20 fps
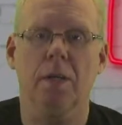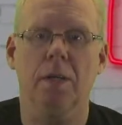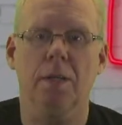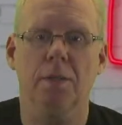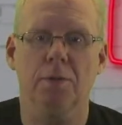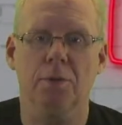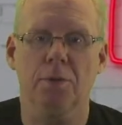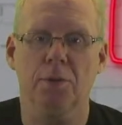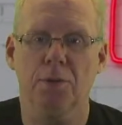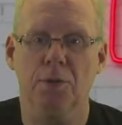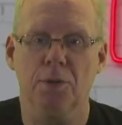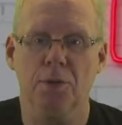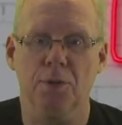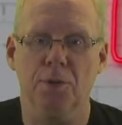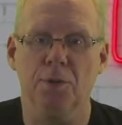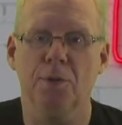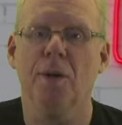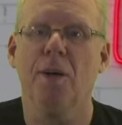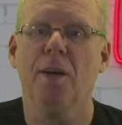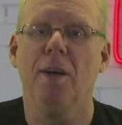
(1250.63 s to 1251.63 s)
I introduce
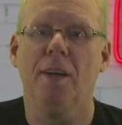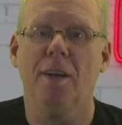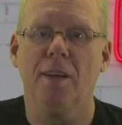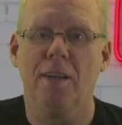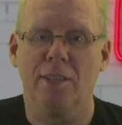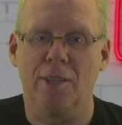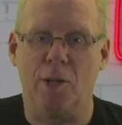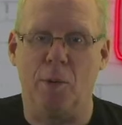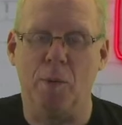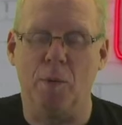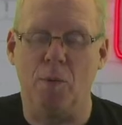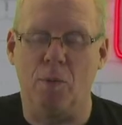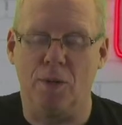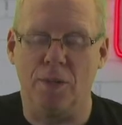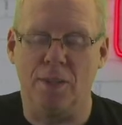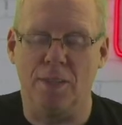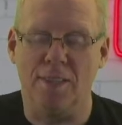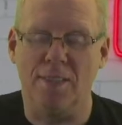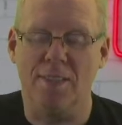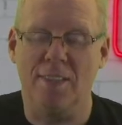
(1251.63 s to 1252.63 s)
you Tommy
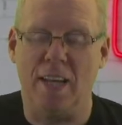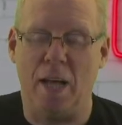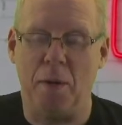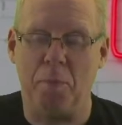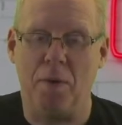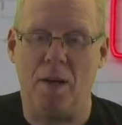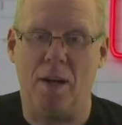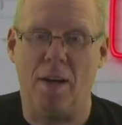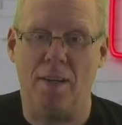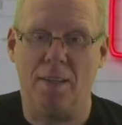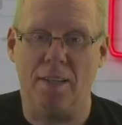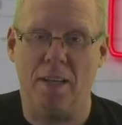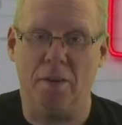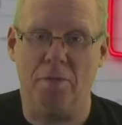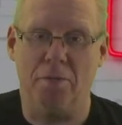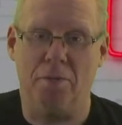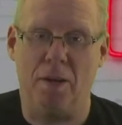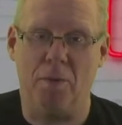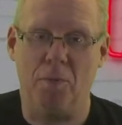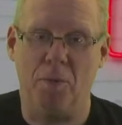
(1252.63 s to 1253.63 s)
Wonder's Tamed card.
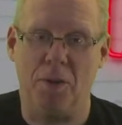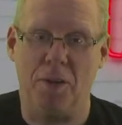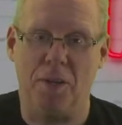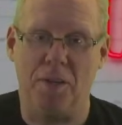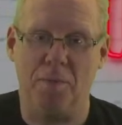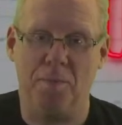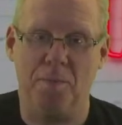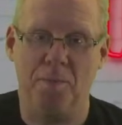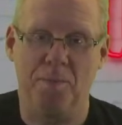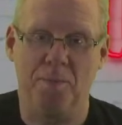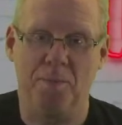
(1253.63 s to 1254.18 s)
Have fun with it.